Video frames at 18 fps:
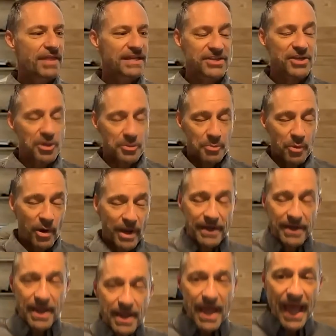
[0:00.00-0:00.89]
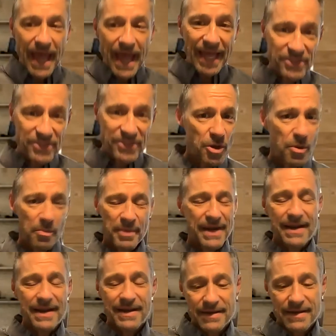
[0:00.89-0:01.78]
a good point and so but
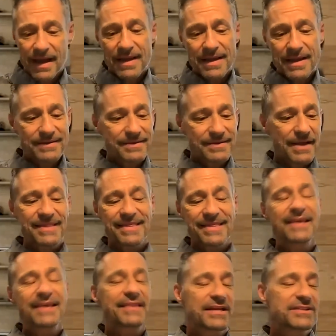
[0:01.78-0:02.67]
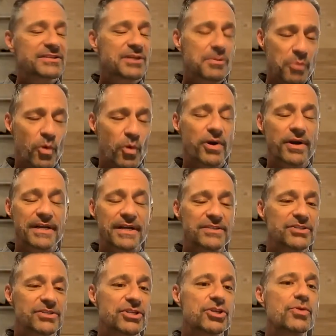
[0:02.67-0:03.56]
I, I i think that's important
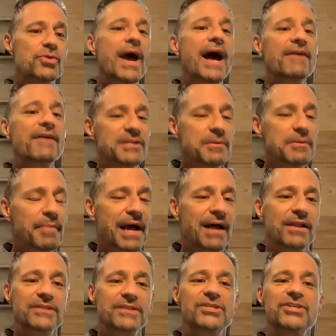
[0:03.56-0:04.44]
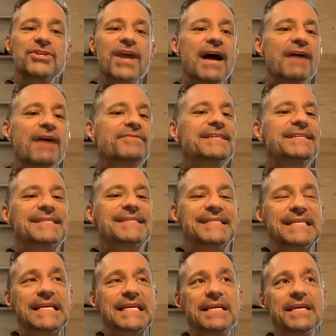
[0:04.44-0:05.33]
is you have to balance and you have to
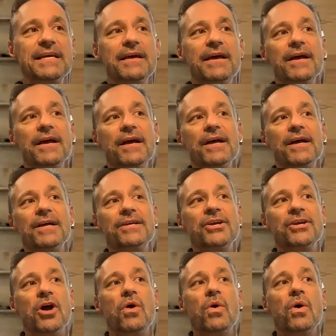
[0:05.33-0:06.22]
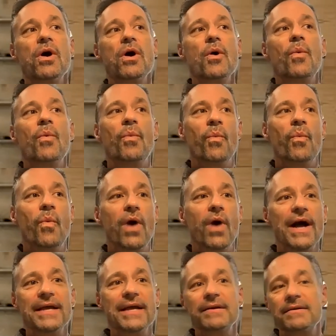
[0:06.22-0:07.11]
see you know
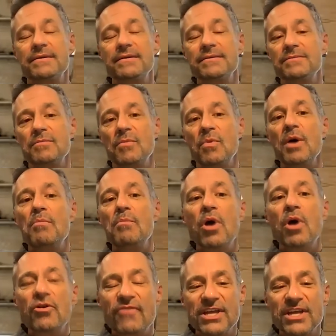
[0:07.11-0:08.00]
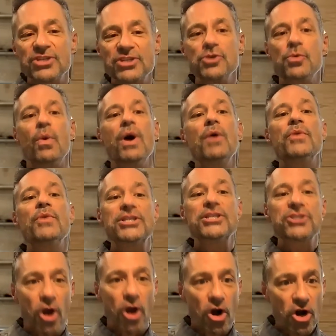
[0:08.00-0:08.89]
what what motivates you what
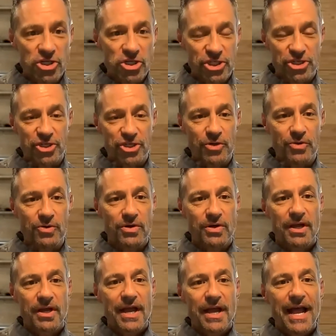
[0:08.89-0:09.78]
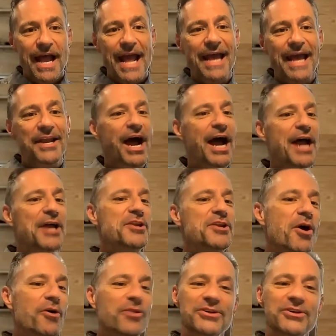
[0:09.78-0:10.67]
recharges you and i
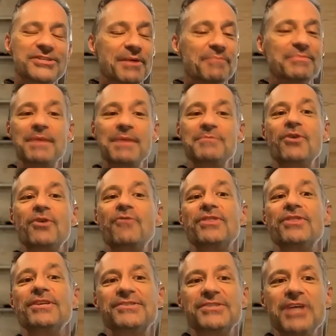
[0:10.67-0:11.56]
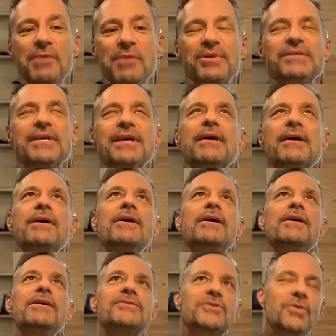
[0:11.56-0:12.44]
know there's sometimes over the summer it's like
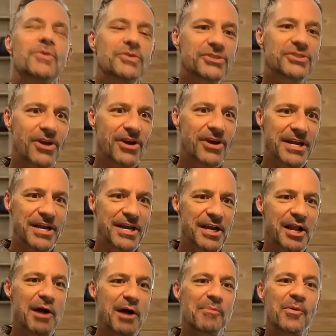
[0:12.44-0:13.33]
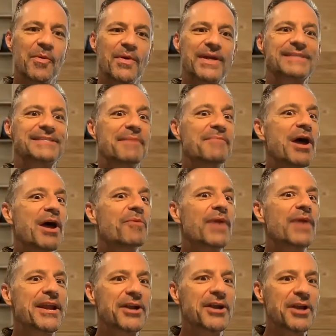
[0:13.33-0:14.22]
oh school's starting in a couple weeks i'm not
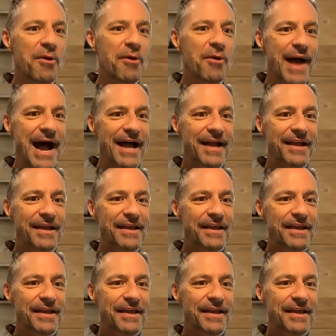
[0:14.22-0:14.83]
ready to go back